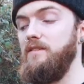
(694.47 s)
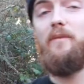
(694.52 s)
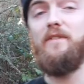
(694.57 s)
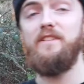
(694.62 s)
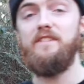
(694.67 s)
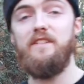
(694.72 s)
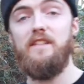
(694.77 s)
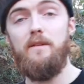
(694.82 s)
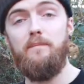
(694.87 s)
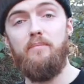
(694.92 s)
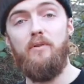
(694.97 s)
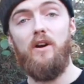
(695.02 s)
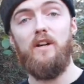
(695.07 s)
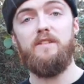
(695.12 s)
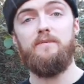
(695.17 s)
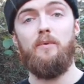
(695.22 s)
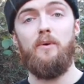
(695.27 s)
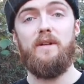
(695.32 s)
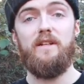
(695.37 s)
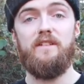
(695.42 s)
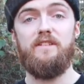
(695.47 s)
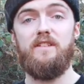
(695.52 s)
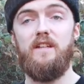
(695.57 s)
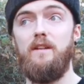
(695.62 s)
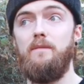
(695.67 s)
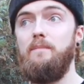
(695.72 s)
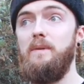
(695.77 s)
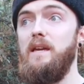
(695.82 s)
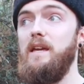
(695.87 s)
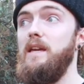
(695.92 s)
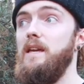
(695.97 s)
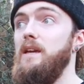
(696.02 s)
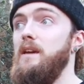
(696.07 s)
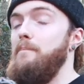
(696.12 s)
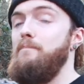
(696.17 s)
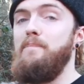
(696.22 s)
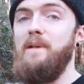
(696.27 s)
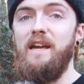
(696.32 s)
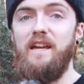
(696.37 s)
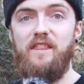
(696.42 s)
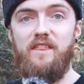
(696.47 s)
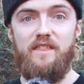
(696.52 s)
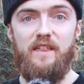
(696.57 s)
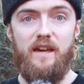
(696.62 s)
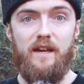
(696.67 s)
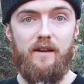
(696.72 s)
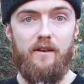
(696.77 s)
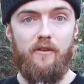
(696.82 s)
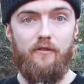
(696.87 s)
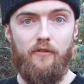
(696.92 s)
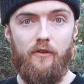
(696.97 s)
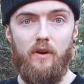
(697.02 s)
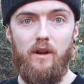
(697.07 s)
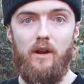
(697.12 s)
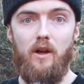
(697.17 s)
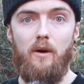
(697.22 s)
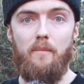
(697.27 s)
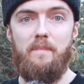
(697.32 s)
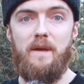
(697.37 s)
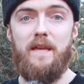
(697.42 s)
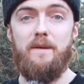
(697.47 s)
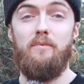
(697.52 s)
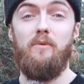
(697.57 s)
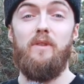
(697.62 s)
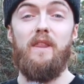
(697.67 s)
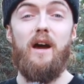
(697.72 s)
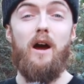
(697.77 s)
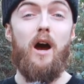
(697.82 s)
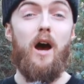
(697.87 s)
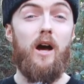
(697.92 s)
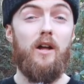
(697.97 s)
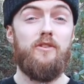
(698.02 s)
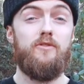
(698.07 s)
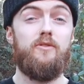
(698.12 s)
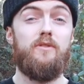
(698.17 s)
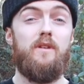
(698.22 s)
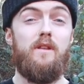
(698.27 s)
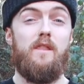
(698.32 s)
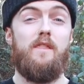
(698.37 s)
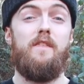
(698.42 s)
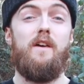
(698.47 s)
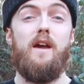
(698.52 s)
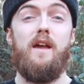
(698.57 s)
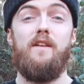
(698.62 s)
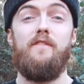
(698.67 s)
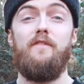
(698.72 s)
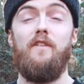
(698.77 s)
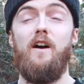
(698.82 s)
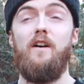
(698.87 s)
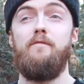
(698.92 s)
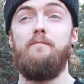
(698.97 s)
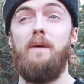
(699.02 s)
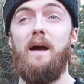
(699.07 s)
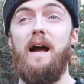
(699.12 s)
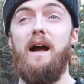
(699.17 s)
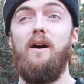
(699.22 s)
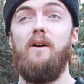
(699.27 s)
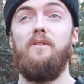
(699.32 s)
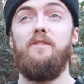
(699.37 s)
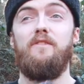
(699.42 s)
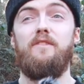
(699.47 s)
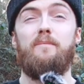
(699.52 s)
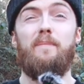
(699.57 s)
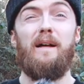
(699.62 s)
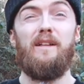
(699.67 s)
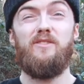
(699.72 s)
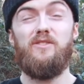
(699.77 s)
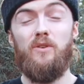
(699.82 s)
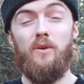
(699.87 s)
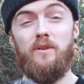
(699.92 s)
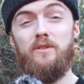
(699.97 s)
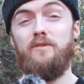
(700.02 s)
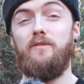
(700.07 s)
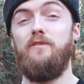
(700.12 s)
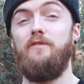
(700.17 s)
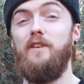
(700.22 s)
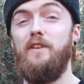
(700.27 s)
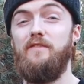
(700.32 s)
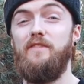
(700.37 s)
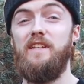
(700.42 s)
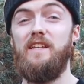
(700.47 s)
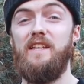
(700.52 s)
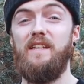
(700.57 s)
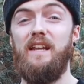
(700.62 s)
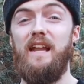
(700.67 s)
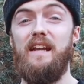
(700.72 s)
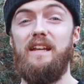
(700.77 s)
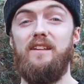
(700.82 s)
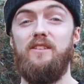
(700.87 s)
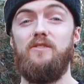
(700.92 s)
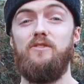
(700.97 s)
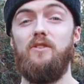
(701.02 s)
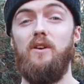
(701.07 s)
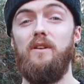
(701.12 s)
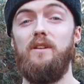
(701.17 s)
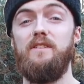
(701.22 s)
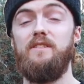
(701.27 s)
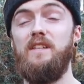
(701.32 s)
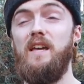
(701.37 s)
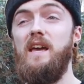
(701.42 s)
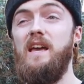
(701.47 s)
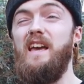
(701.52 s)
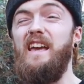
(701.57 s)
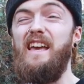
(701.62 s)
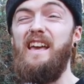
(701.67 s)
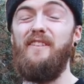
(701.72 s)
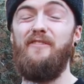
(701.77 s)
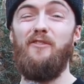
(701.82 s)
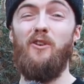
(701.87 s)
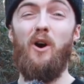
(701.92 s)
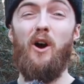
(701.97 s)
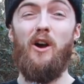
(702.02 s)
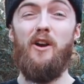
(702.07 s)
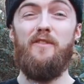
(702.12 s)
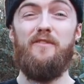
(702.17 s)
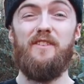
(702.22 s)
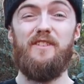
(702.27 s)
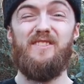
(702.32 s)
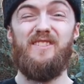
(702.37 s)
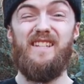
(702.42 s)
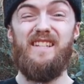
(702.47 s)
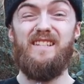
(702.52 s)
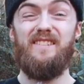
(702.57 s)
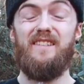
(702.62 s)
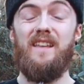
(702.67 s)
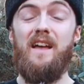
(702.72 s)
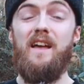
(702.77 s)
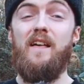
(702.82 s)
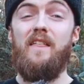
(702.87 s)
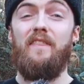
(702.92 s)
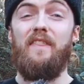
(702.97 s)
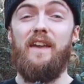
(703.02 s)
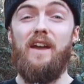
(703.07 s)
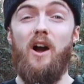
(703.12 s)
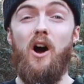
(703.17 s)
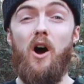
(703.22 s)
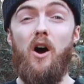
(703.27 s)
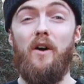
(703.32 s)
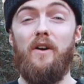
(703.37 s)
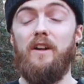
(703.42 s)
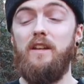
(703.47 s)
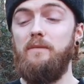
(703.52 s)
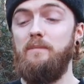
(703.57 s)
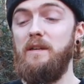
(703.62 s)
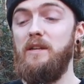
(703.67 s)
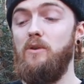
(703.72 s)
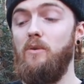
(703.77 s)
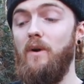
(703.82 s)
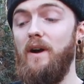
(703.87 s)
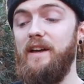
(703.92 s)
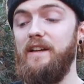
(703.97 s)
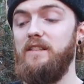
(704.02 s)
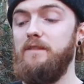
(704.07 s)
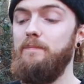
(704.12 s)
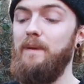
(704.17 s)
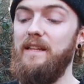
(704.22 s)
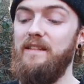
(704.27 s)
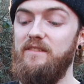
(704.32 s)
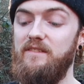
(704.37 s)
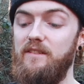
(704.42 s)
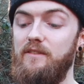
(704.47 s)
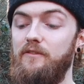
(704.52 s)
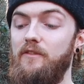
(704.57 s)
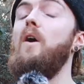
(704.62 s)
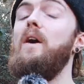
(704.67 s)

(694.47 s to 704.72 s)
Obviously, the price point is going to be a big thing for a lot of people. They're £135, about 250 Canadian dollars. If you're overseas, they are going to be quite expensive.